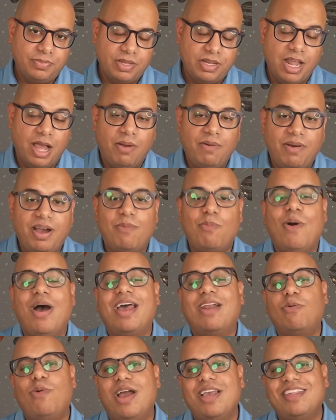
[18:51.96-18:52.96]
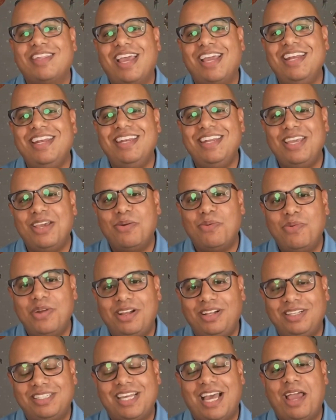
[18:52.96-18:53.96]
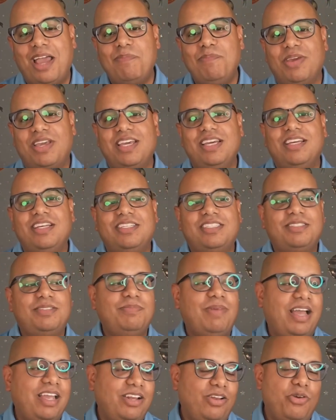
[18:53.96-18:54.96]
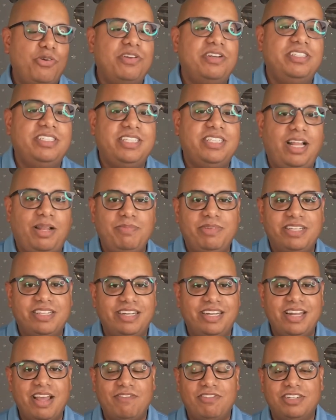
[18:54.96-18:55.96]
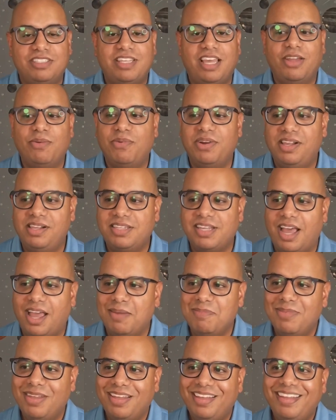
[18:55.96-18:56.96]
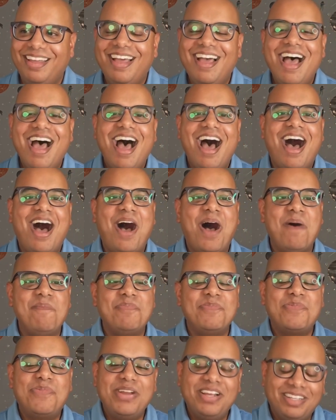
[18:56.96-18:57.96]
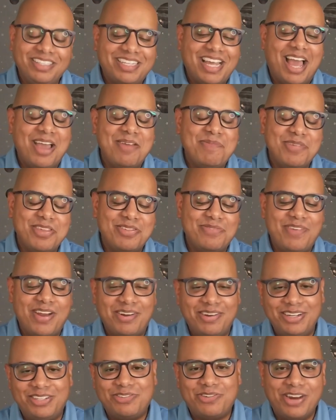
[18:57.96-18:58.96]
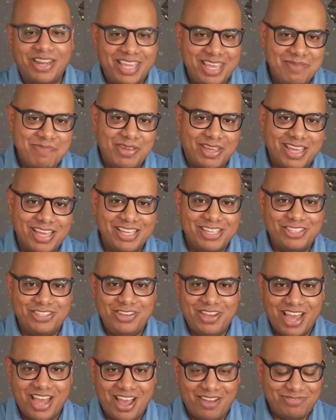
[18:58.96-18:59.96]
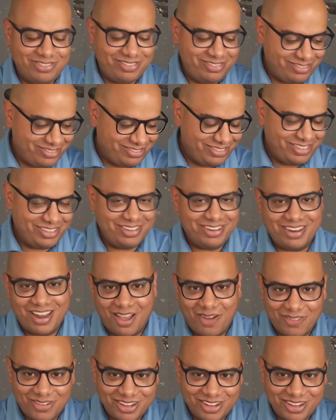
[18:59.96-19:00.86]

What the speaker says: Now, why do I say near real-time? Because my lawyers tell me to never say real-time. Real-time is very tricky because you have that